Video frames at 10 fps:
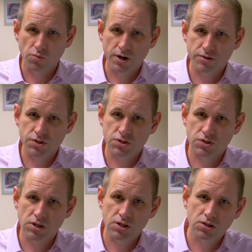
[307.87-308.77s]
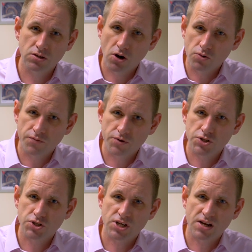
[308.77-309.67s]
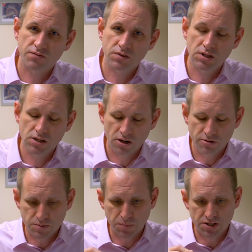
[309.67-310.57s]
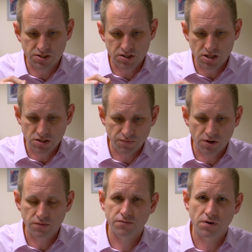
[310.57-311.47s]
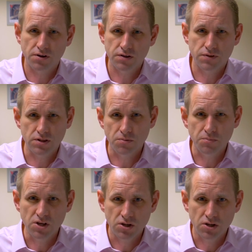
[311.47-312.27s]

whereas the older versions have the Iris Plus 655 in them.